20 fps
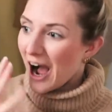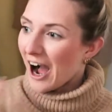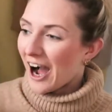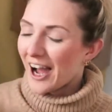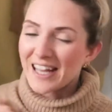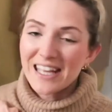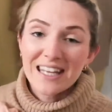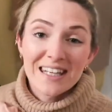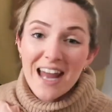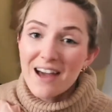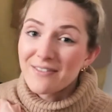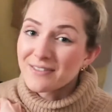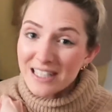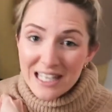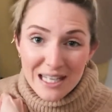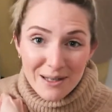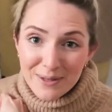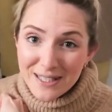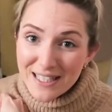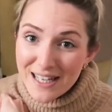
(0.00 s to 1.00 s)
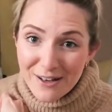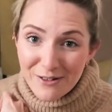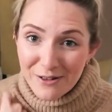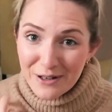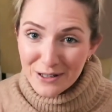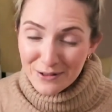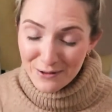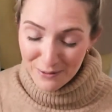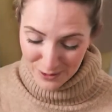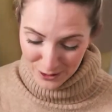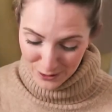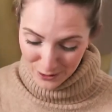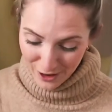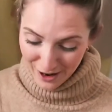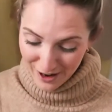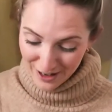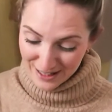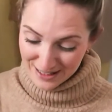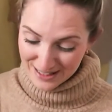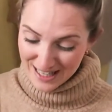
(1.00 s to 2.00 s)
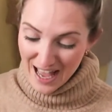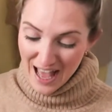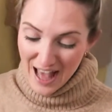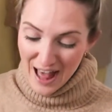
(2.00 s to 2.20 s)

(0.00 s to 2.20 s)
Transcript: I can never keep secrets from you guys.